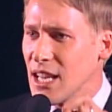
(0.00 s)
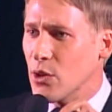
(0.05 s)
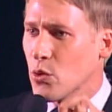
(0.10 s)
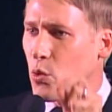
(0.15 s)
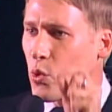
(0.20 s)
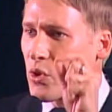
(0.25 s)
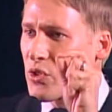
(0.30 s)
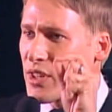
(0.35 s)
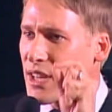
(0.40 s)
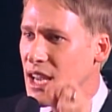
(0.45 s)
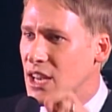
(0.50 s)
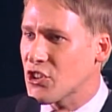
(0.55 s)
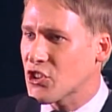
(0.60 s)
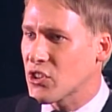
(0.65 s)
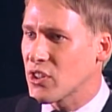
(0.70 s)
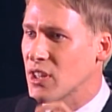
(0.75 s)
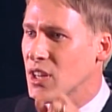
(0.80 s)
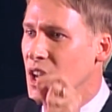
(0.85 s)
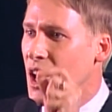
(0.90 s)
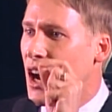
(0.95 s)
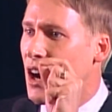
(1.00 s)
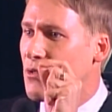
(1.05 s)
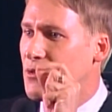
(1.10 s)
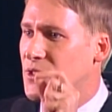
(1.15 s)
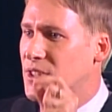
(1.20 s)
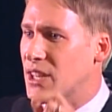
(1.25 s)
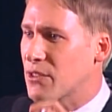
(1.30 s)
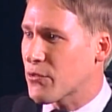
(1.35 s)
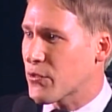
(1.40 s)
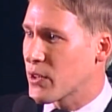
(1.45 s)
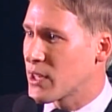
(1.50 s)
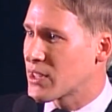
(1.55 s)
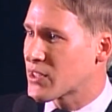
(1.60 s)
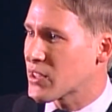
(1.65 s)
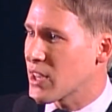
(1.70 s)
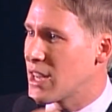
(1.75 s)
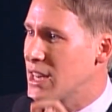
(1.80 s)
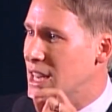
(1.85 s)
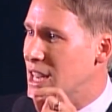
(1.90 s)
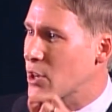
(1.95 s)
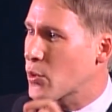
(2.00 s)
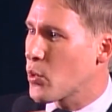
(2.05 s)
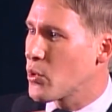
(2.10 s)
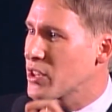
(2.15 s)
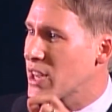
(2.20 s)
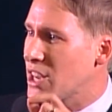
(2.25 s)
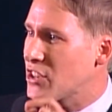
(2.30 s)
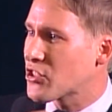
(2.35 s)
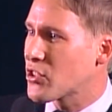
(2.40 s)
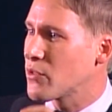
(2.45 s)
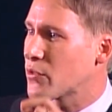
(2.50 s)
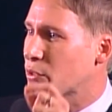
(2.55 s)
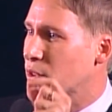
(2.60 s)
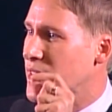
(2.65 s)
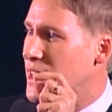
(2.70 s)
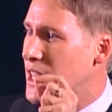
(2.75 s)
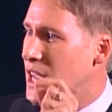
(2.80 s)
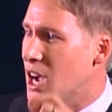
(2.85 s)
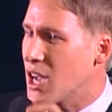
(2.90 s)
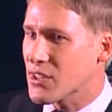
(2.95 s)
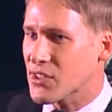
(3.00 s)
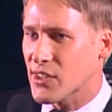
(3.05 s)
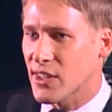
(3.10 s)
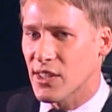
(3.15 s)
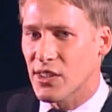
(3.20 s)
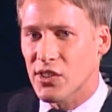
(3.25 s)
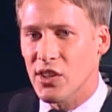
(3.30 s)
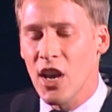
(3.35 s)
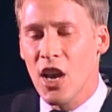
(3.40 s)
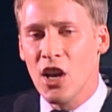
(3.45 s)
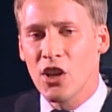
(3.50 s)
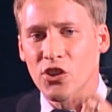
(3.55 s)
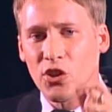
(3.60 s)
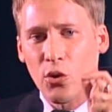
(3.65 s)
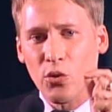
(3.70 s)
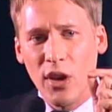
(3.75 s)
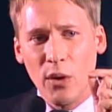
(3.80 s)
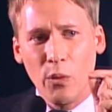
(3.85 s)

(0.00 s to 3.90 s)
but an equal nation of difference, an equal nation for the us's,